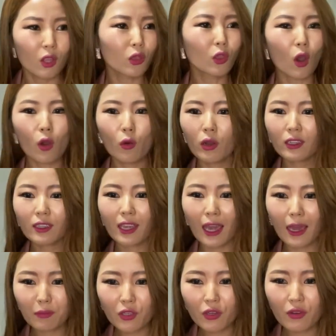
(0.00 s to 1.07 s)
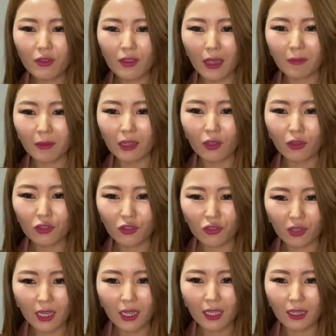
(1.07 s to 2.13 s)
No one capture them in the
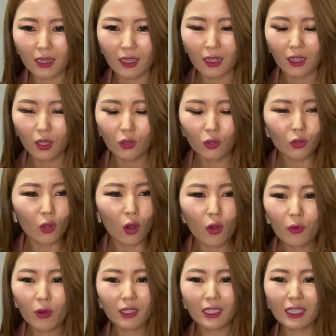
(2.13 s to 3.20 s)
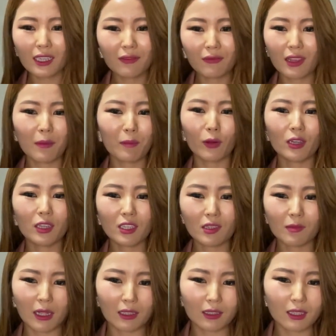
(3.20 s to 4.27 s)
street. No one give them
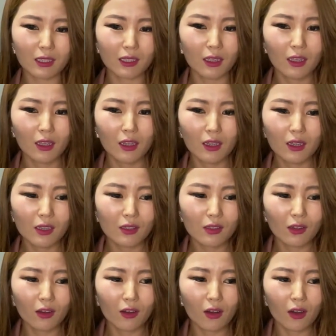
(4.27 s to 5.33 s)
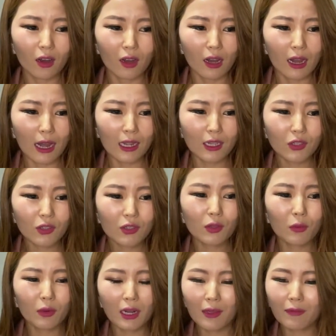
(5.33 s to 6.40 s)
punishment. So I just
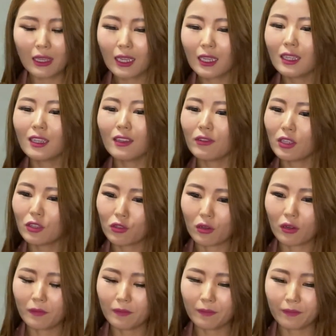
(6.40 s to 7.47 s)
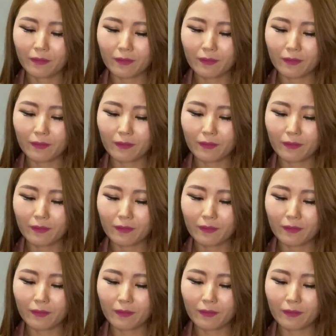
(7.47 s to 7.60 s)
want to be individual.